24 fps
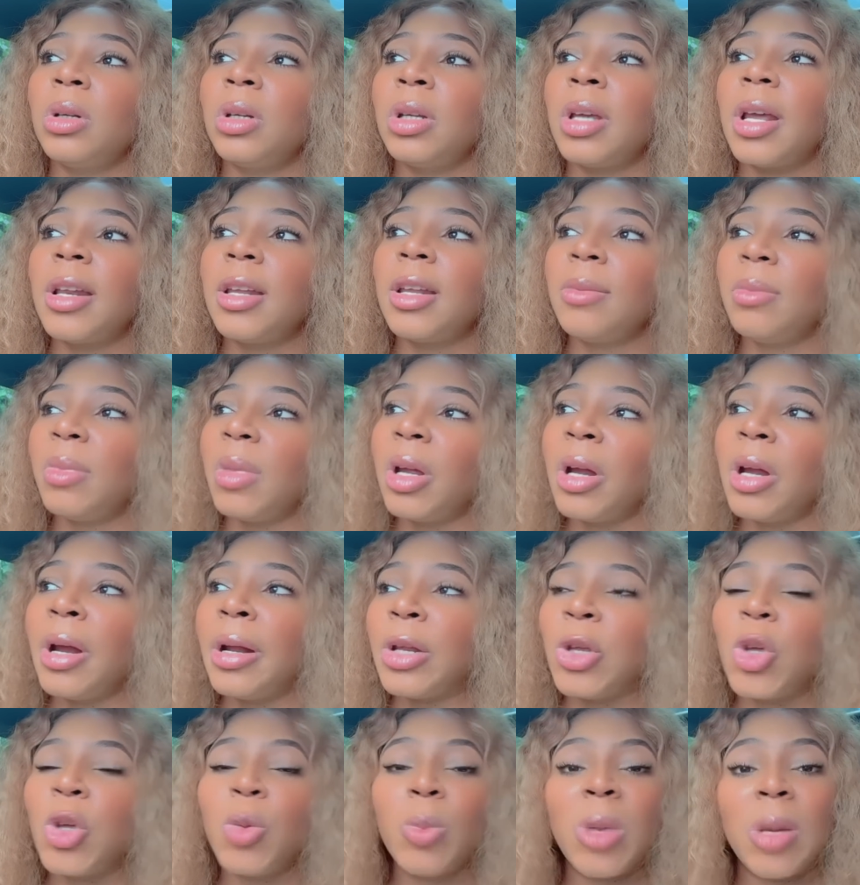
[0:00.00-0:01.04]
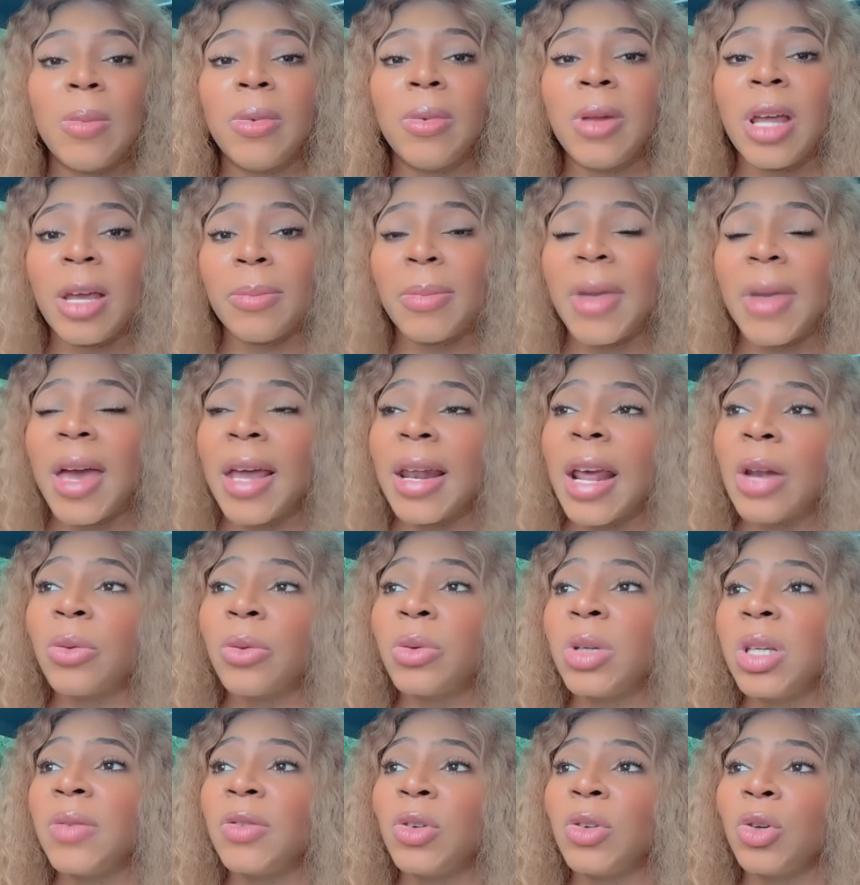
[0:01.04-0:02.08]
getting married and you may be like man i
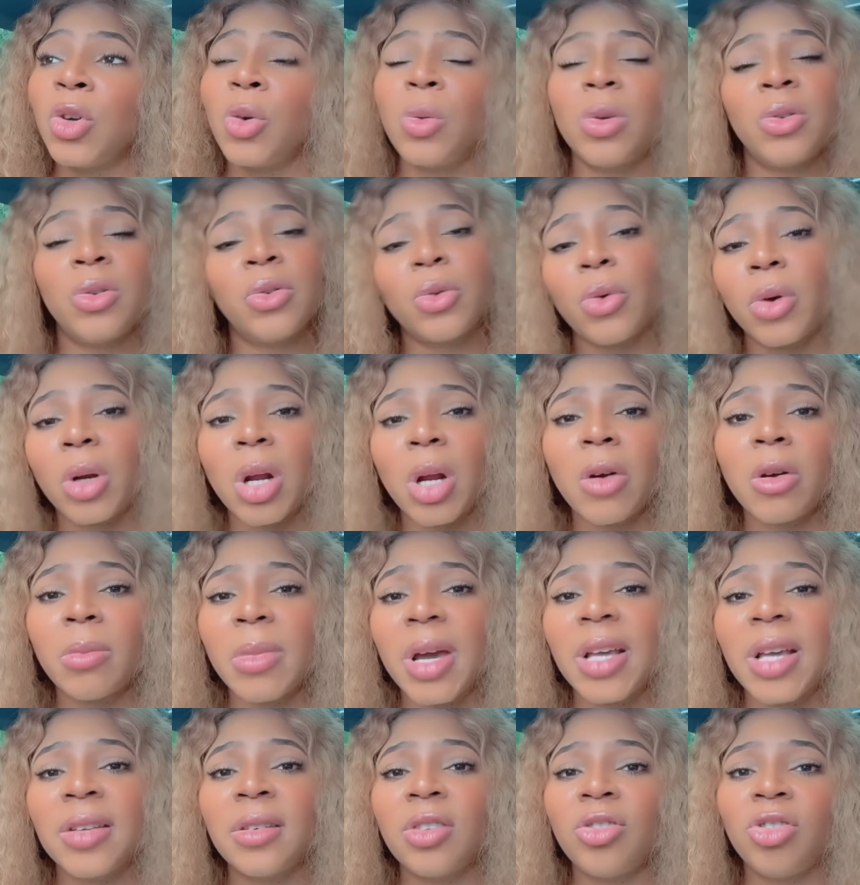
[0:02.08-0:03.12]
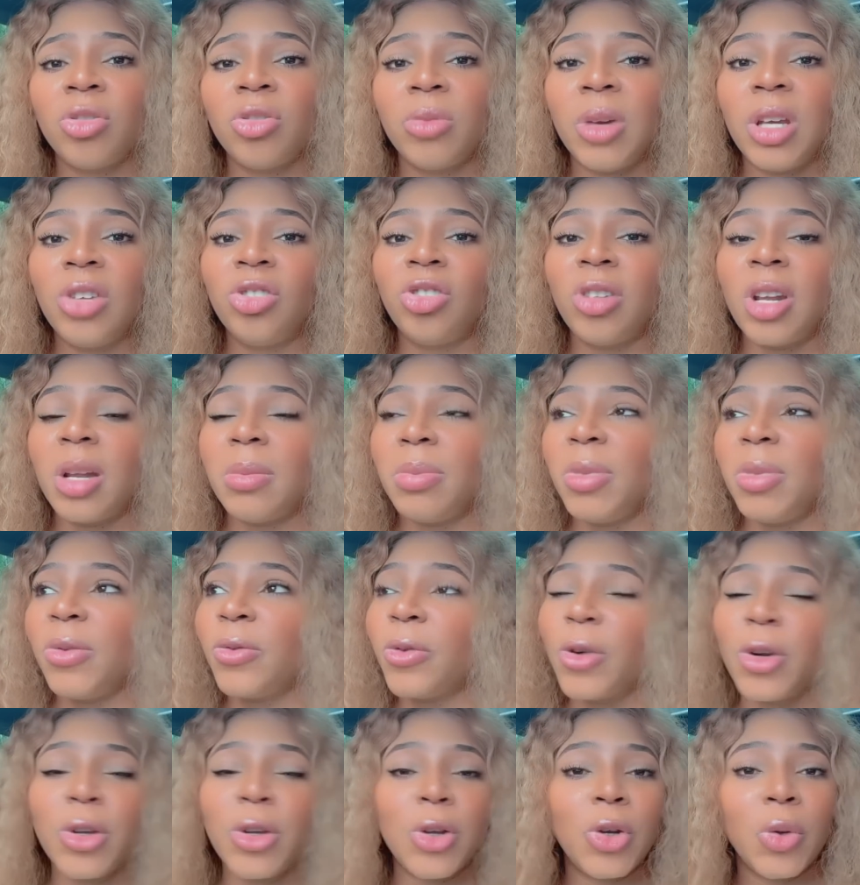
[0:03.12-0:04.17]
don't even know what's going on with my situation and
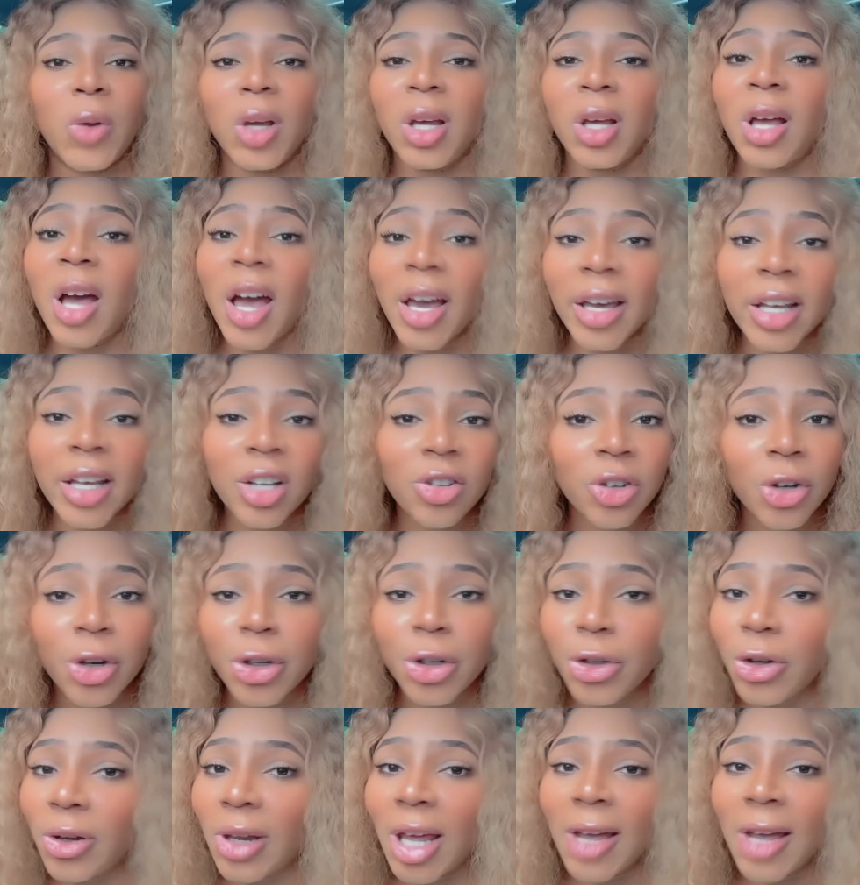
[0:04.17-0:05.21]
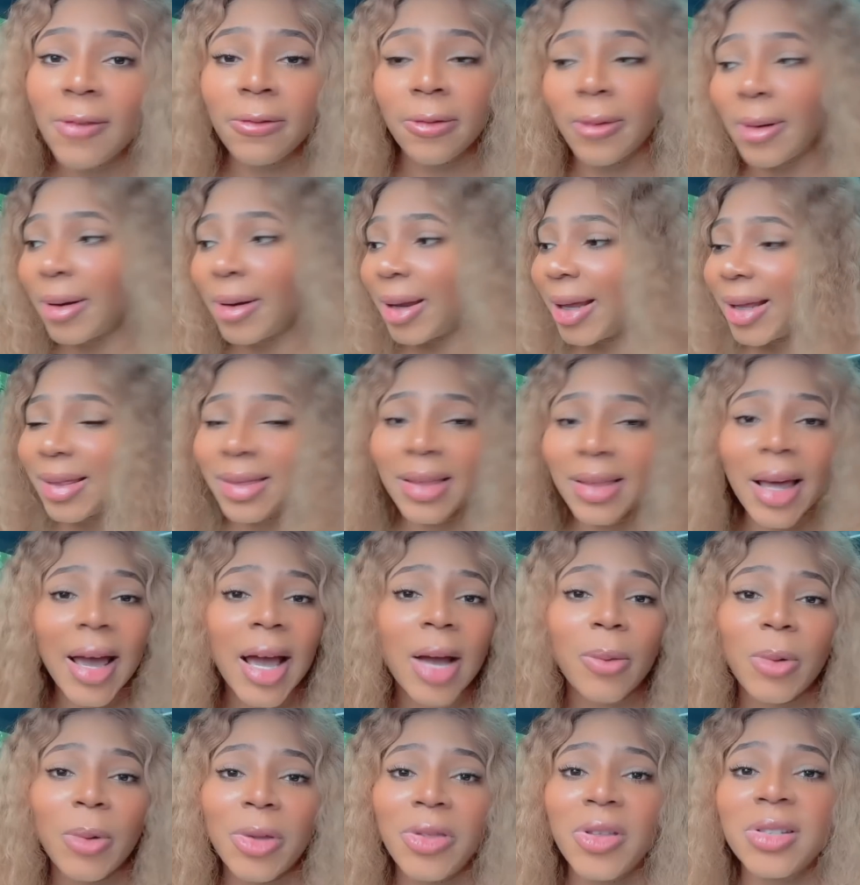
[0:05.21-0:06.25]
before you know it god can turn your life around like
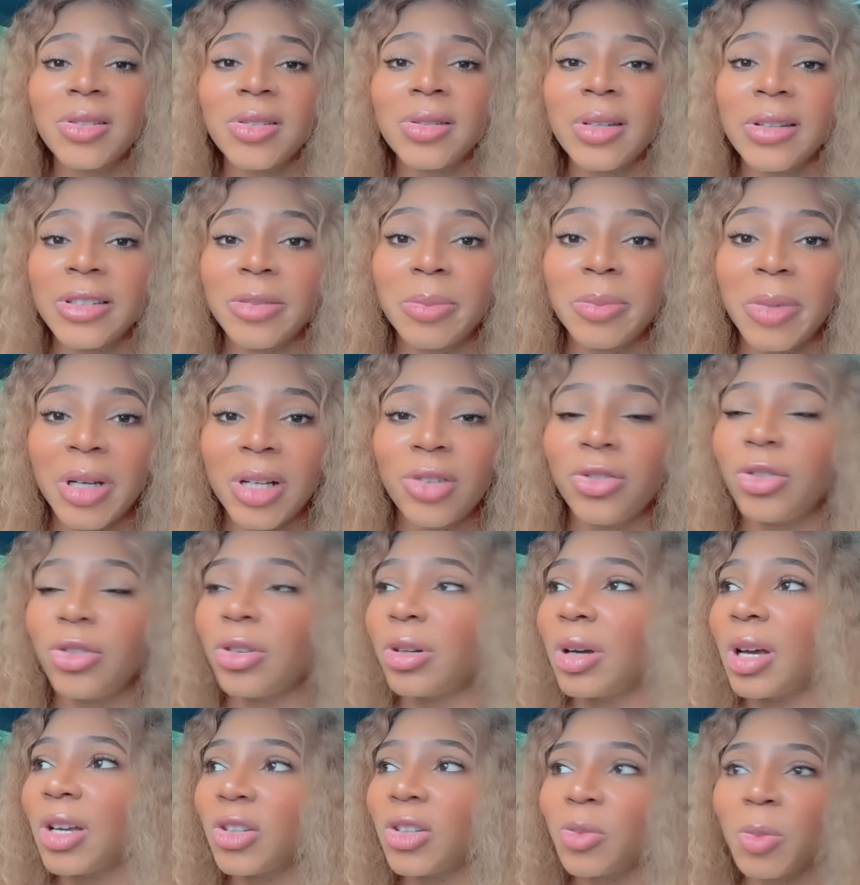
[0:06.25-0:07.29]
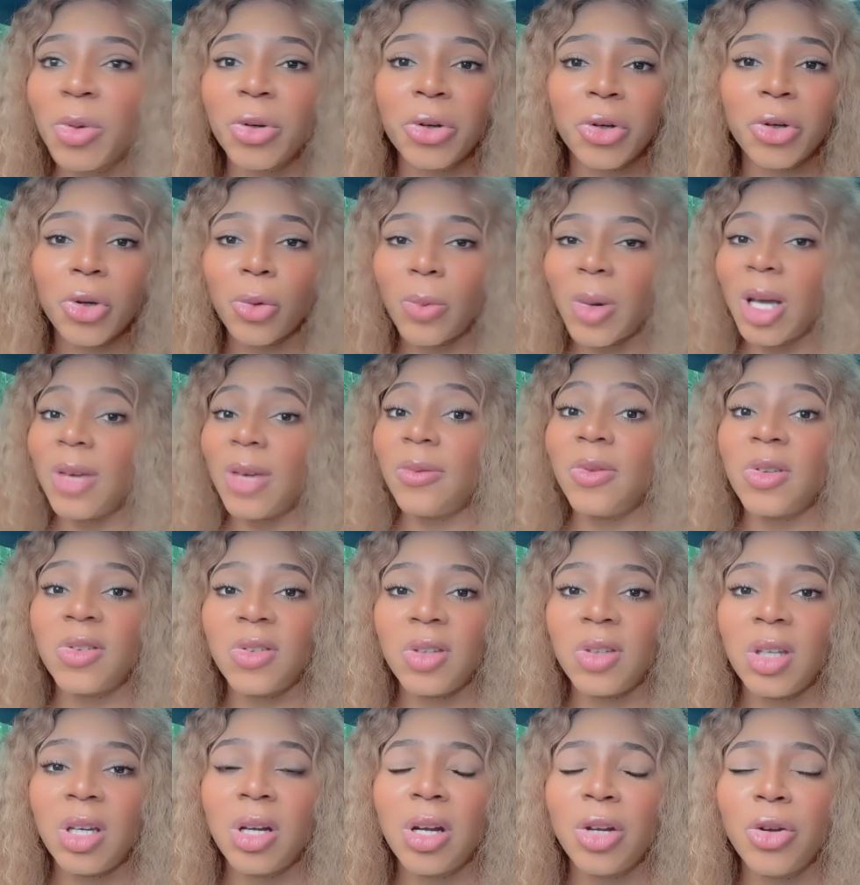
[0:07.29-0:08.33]
that within six months your husband or your wife is
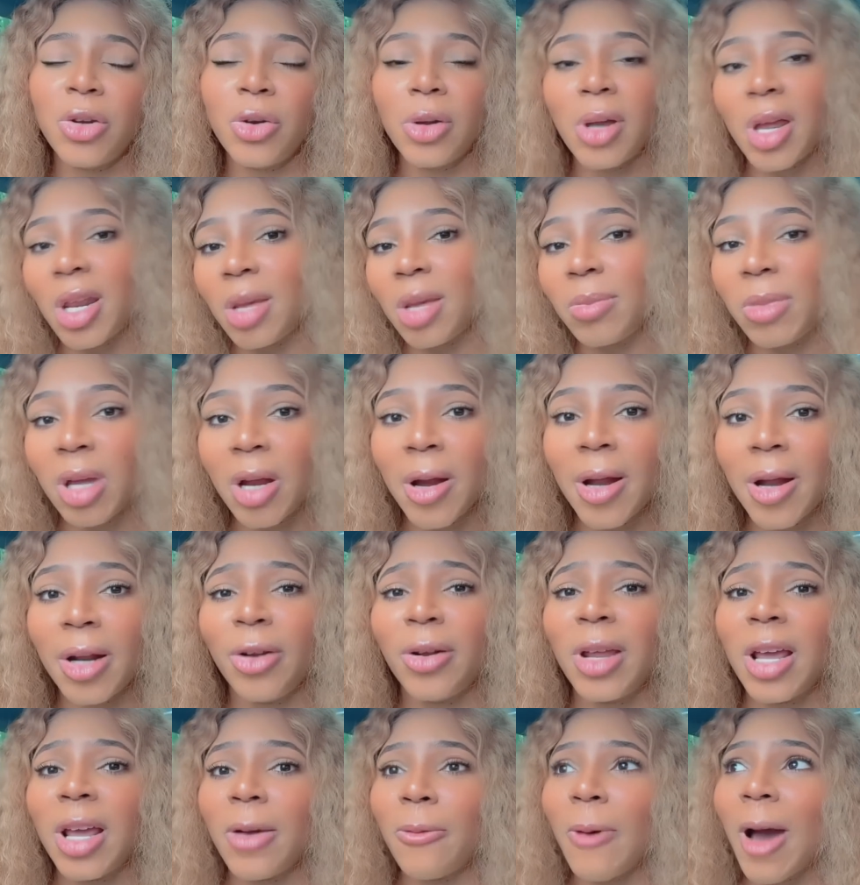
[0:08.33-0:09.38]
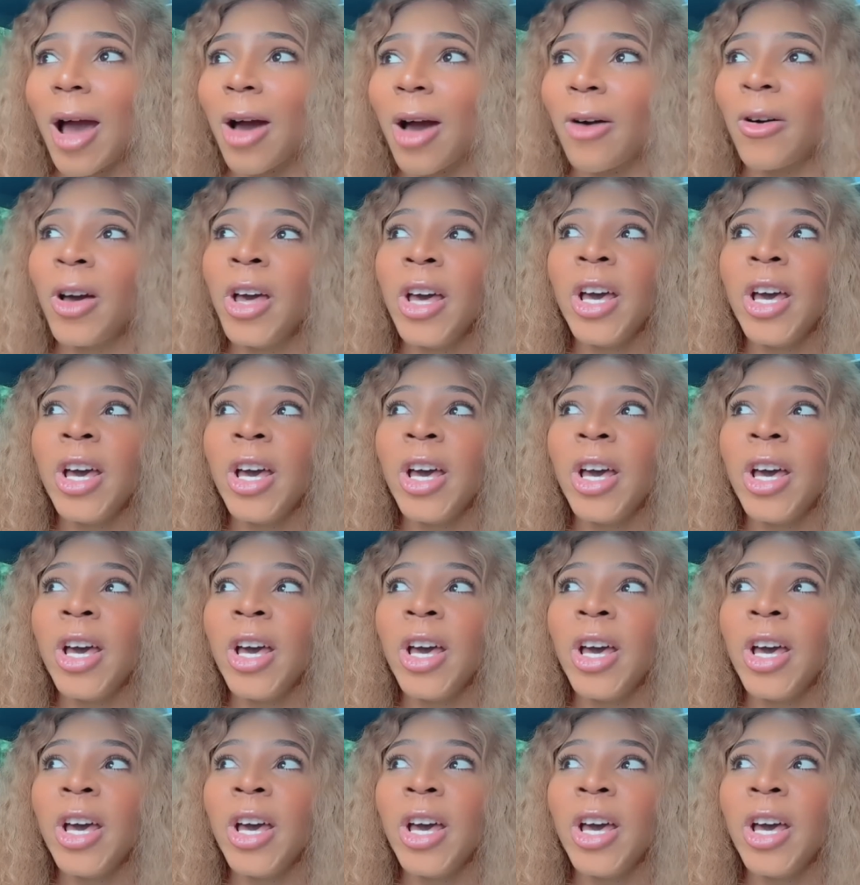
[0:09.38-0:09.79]
here and you're getting married and you're like wow